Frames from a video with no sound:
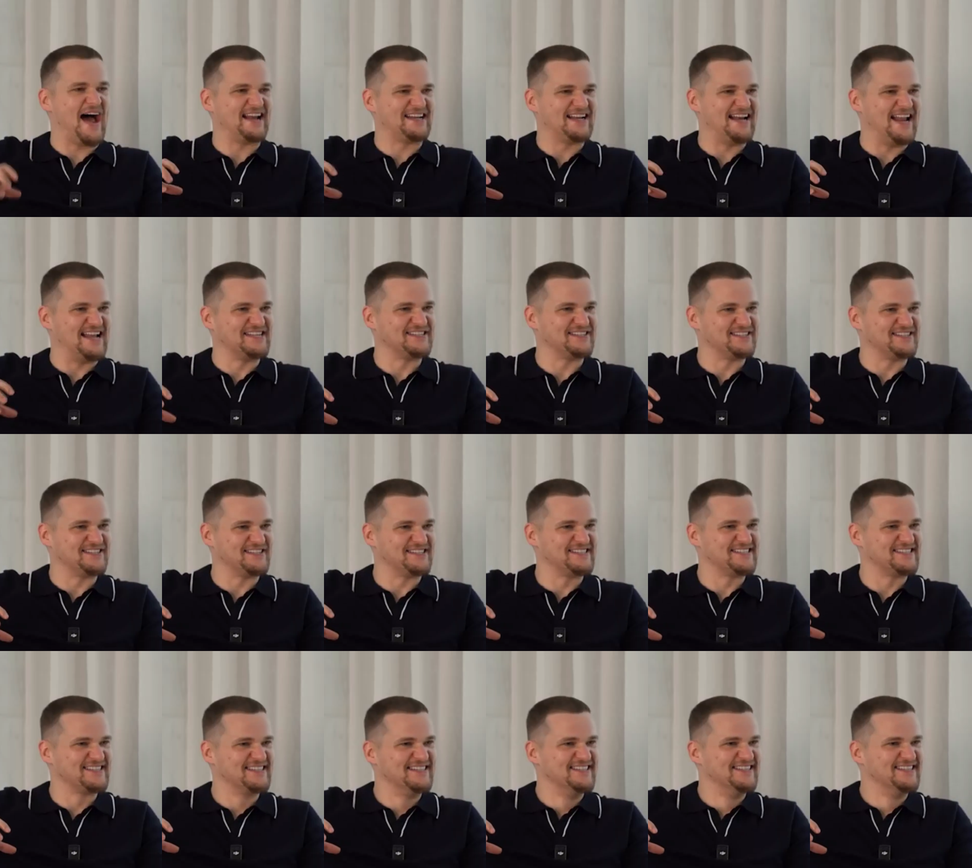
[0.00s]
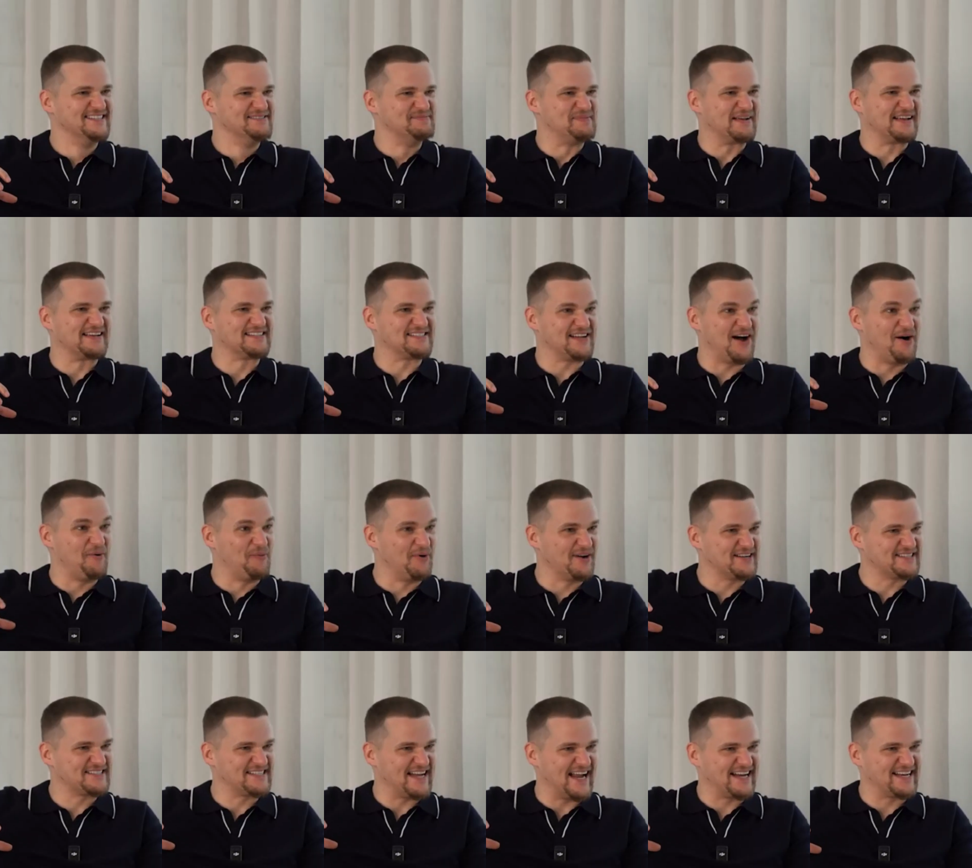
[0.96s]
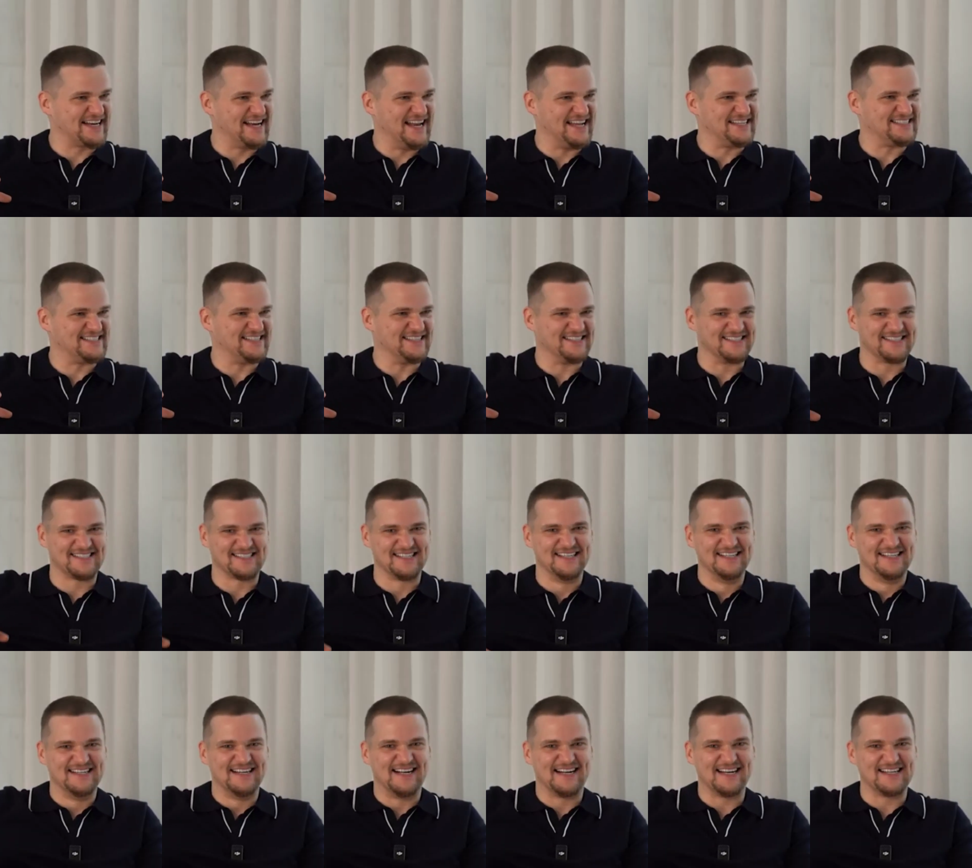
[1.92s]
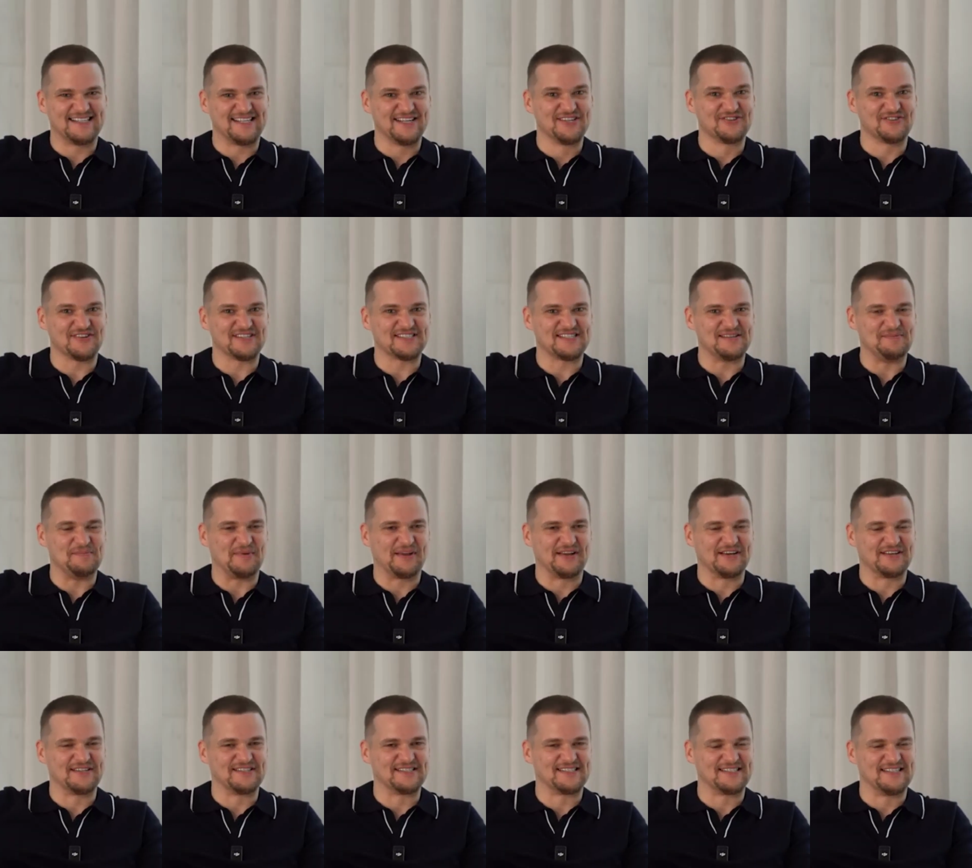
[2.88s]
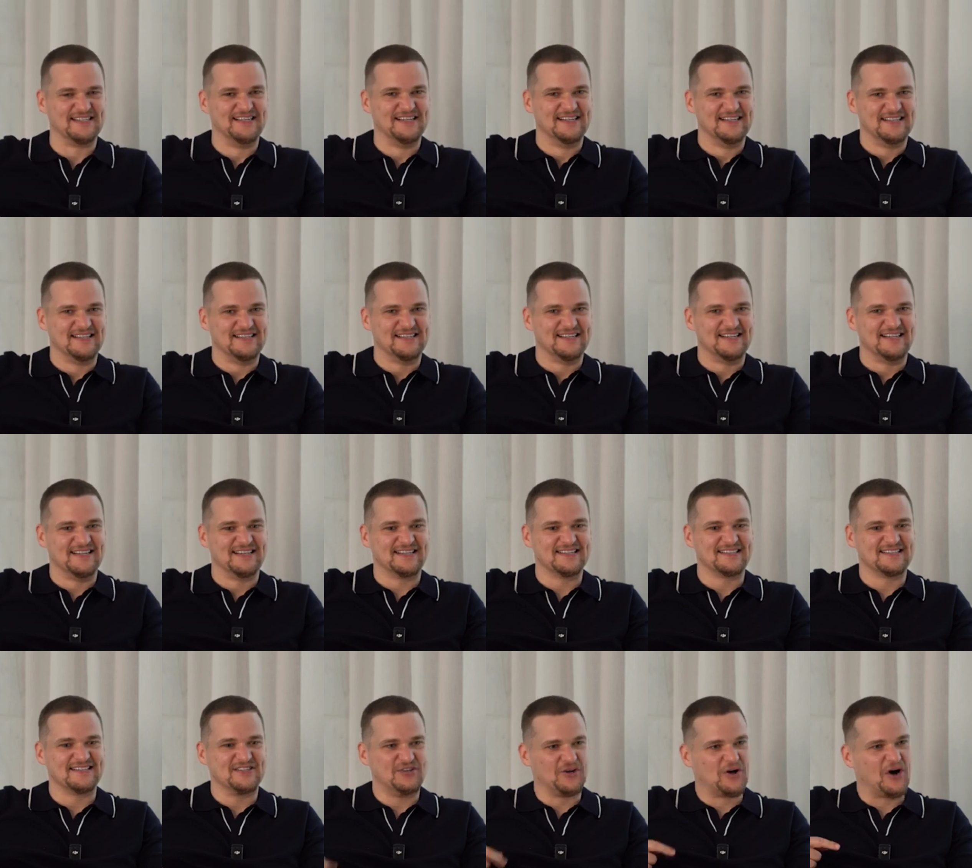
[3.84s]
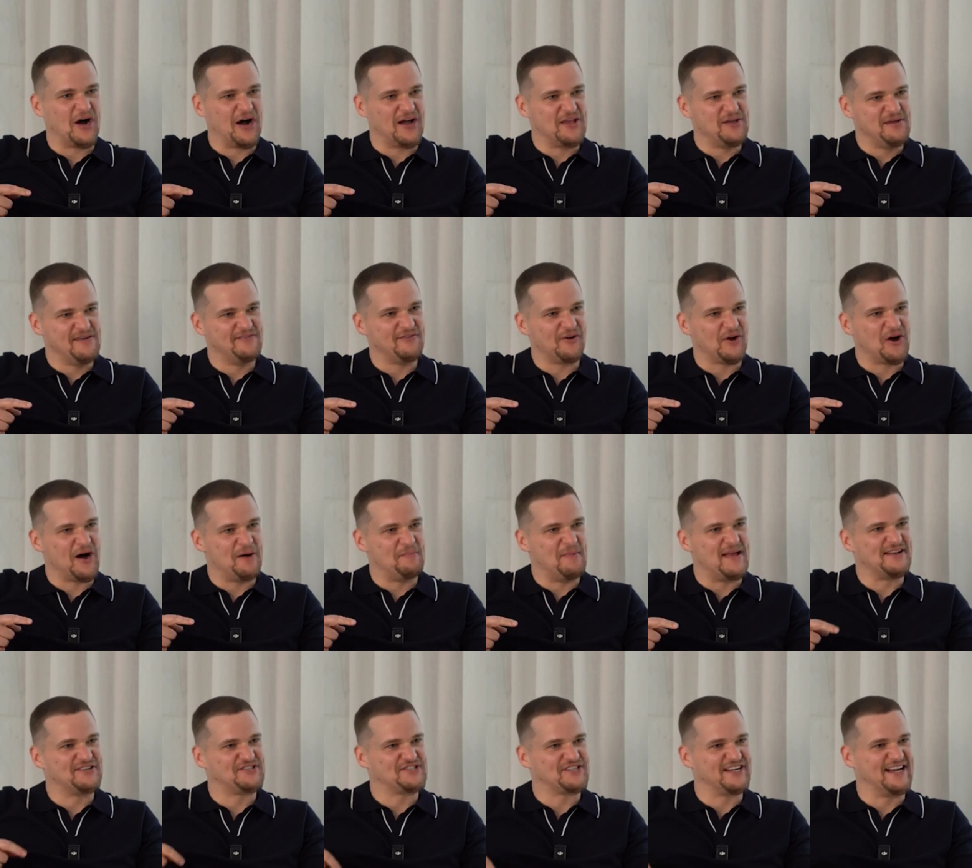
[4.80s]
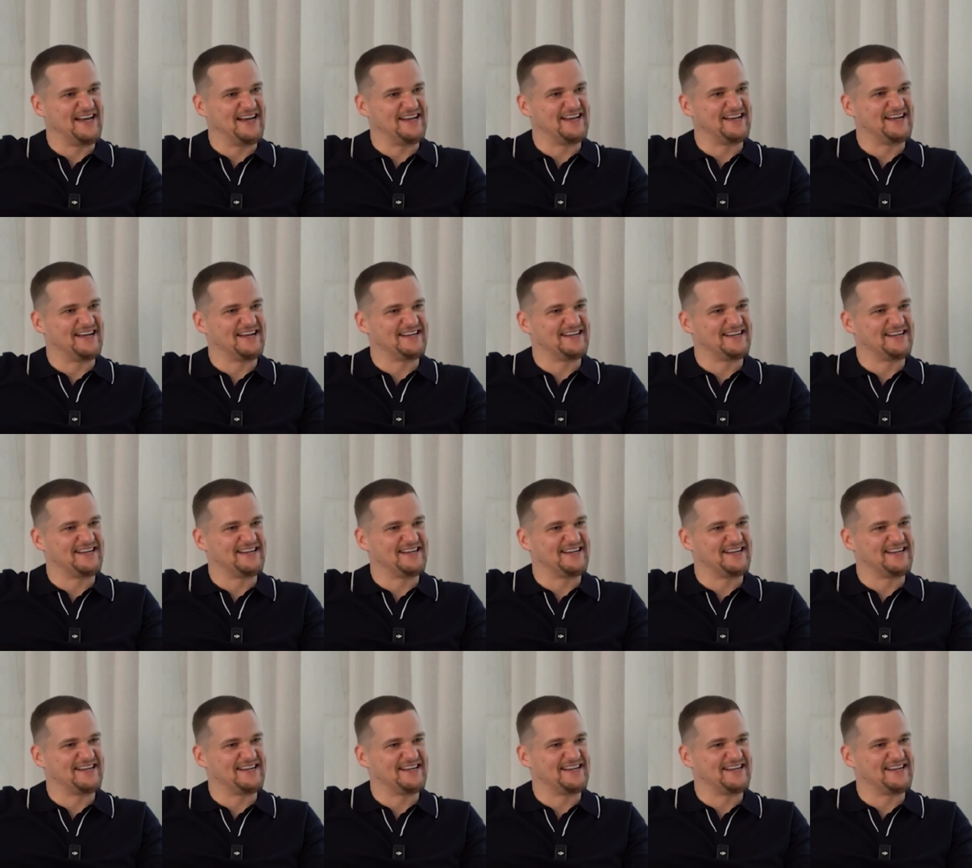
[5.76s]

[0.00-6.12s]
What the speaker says: Adolescence? Because I watched Adolescence, and it's interesting because you even got a mention in it.